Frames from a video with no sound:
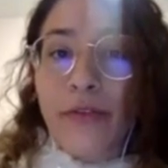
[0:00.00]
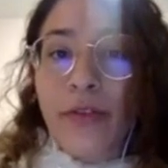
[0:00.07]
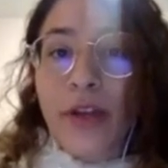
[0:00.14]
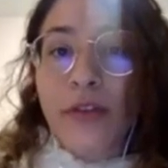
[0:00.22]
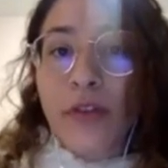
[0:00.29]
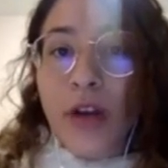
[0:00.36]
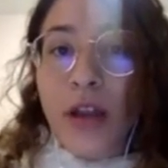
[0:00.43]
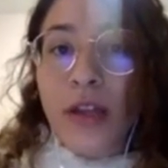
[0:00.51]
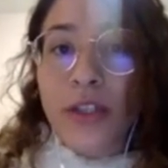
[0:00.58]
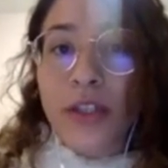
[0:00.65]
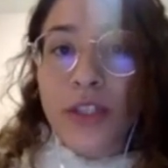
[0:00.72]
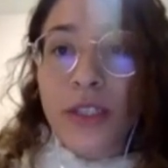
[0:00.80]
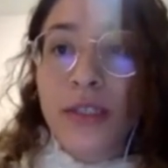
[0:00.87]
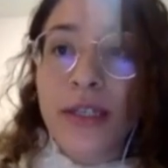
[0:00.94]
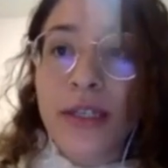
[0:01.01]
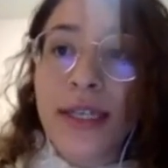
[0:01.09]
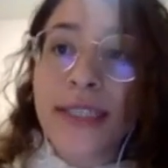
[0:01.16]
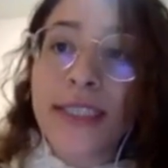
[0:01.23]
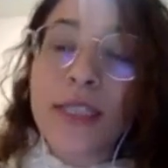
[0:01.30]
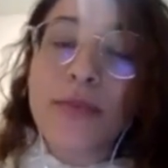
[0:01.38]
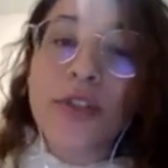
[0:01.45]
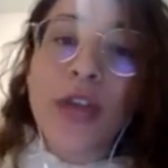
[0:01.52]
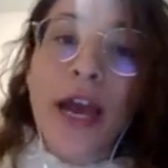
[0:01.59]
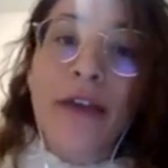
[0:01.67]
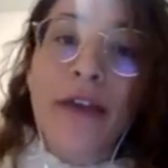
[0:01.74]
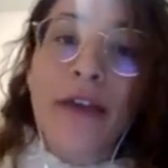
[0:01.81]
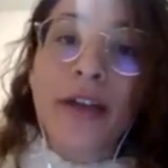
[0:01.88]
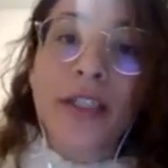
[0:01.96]
in phonology seem to
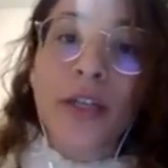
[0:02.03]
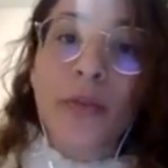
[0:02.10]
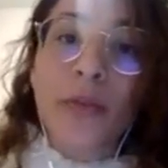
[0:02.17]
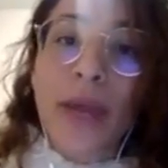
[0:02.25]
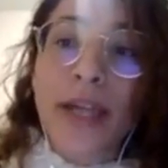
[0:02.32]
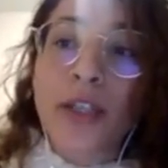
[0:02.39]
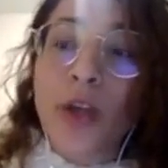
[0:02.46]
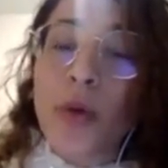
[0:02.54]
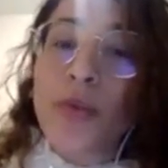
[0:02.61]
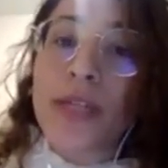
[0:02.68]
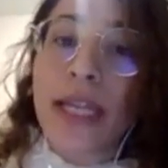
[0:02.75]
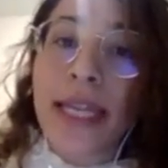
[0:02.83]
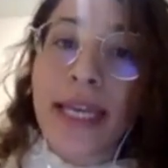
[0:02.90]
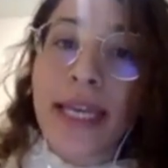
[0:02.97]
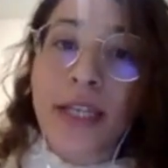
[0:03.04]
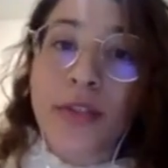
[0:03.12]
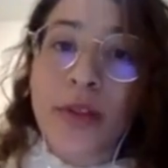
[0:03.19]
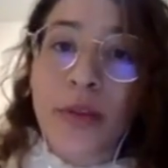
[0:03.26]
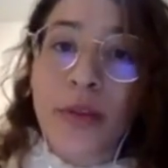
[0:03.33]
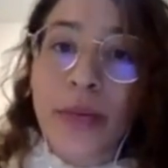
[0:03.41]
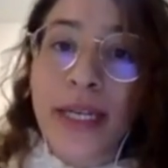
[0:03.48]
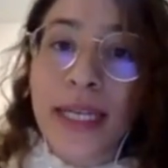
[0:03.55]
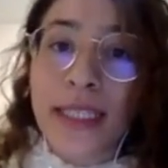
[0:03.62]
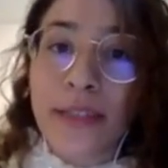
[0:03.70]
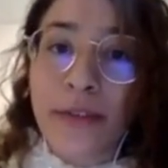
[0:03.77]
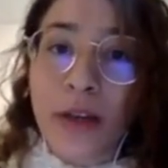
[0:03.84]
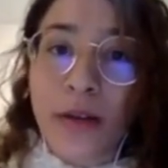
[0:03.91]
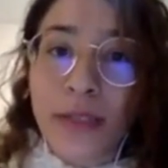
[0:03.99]
have a direct causal link to the reading
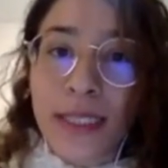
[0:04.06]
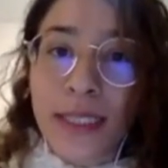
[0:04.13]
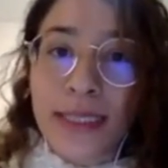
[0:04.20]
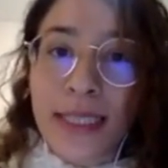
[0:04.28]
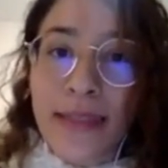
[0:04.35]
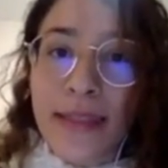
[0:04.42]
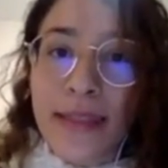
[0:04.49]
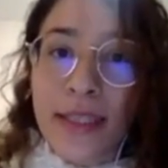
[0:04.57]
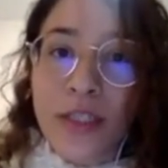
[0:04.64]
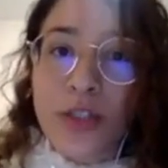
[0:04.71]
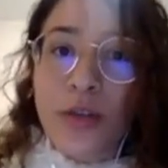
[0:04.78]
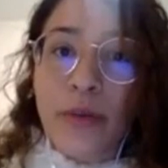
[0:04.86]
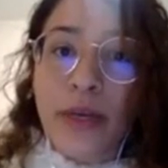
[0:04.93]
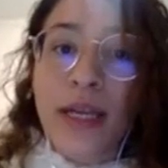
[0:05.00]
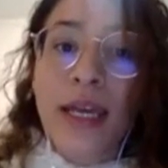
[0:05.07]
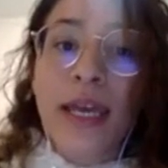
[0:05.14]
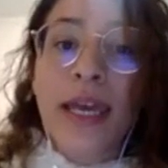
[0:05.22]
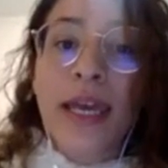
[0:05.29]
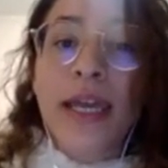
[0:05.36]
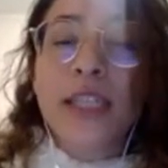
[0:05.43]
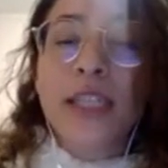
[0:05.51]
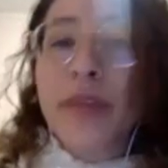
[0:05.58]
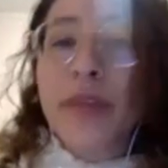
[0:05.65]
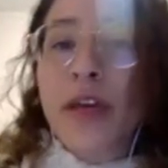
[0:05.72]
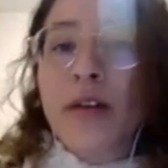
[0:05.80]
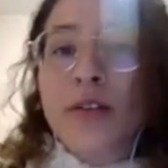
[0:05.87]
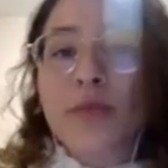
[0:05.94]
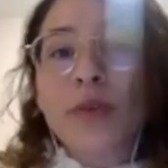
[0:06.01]
difficulties in these children. It's
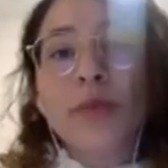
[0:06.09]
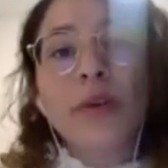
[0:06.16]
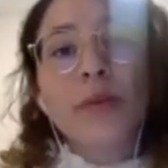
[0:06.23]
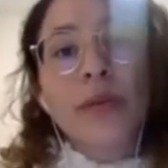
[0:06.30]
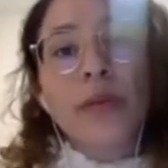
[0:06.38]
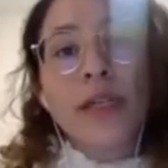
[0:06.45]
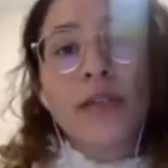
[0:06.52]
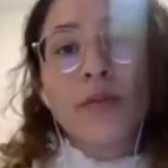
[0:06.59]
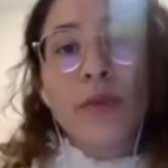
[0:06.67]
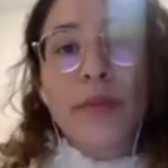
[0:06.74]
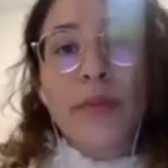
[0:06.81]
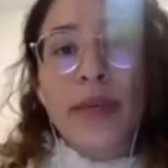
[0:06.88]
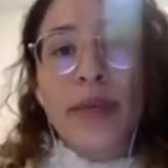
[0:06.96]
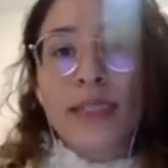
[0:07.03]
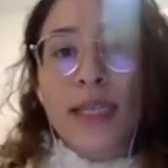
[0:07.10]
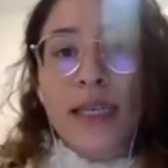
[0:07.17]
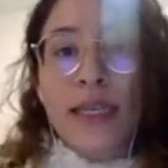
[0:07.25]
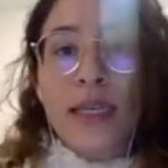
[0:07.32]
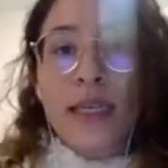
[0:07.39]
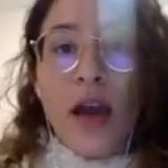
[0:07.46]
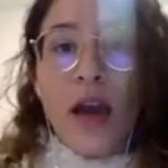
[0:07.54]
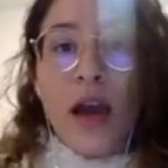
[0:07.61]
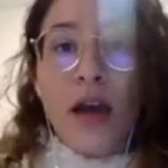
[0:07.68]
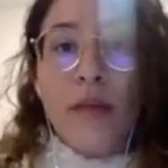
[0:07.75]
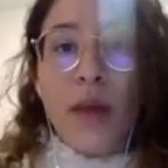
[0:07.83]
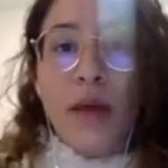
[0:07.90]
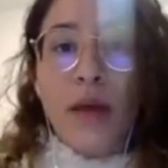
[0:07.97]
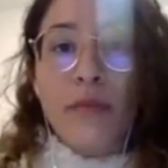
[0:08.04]
because when we read, we basically,
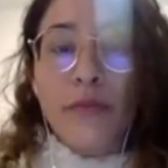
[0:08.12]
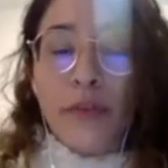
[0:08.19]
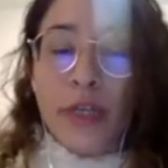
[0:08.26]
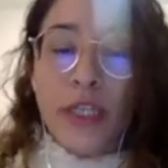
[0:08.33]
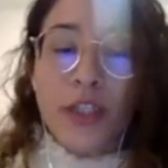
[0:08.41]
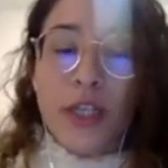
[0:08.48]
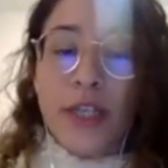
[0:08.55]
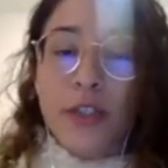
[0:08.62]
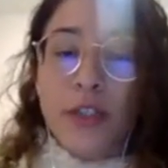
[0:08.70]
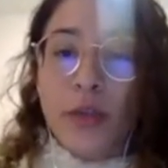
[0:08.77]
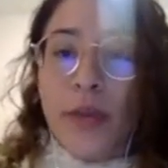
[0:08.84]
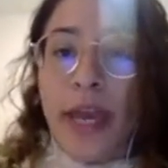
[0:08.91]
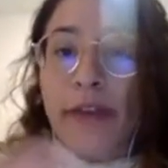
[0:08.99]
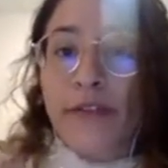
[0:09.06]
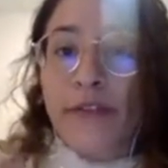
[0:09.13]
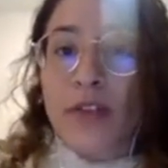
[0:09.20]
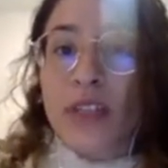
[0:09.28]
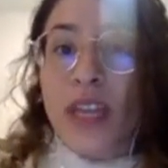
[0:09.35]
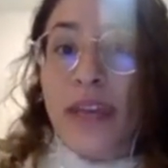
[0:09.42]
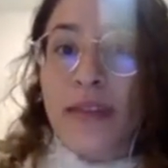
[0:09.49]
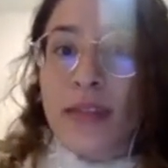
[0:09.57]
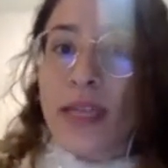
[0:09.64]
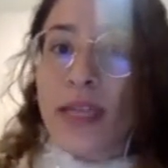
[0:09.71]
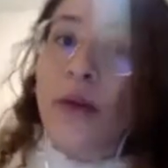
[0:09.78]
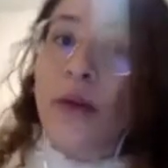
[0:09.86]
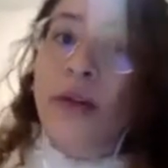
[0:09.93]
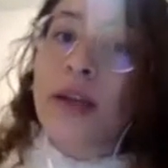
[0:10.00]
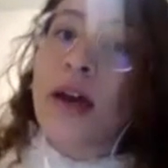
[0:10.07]
for each letter, we have to say the
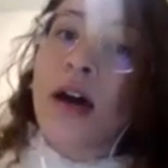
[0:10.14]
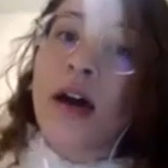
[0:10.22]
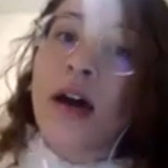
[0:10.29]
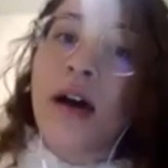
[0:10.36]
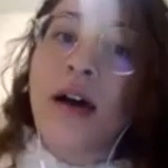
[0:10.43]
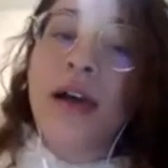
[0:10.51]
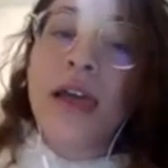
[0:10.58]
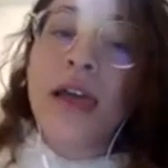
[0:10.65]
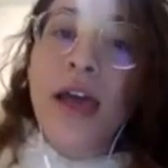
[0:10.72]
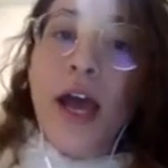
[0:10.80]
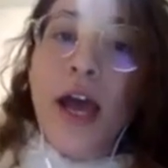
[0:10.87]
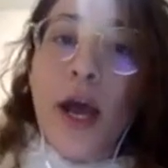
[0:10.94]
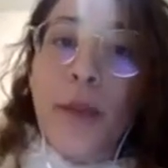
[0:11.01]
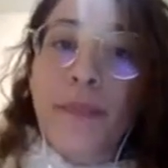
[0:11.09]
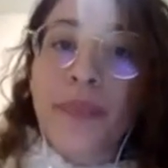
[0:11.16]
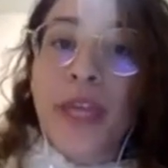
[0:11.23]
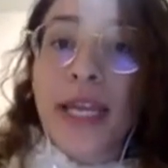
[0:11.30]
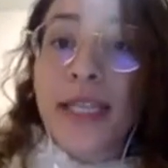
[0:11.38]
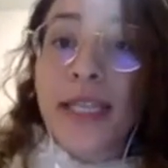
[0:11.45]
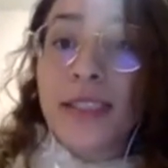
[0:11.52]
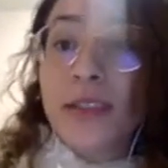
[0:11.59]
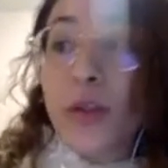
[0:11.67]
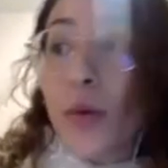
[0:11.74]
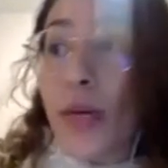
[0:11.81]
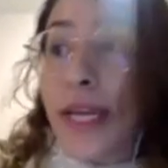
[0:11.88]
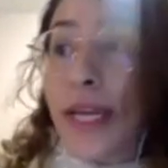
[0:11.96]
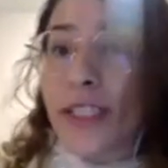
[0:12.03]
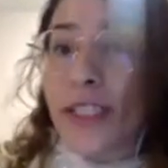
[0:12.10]
sound that is
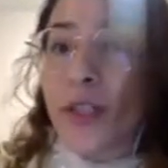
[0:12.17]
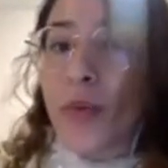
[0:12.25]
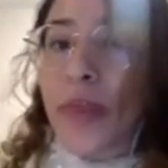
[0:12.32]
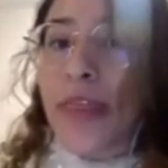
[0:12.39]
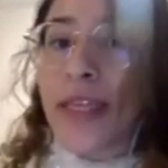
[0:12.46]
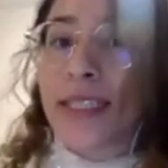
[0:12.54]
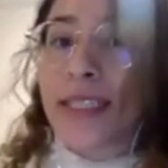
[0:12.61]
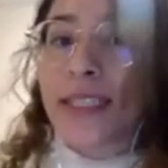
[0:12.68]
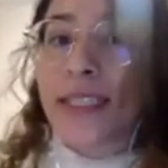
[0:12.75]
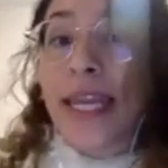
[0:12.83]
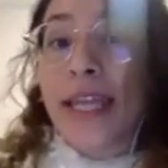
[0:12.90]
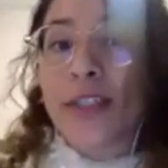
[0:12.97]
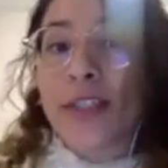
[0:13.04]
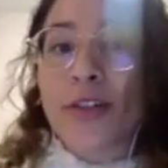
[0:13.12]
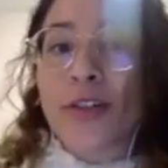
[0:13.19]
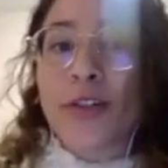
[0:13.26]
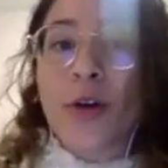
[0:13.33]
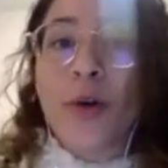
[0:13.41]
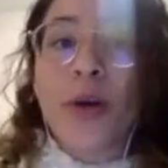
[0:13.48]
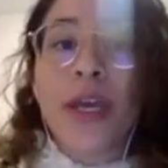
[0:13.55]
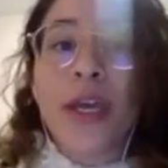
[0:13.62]
correlated with this letter. So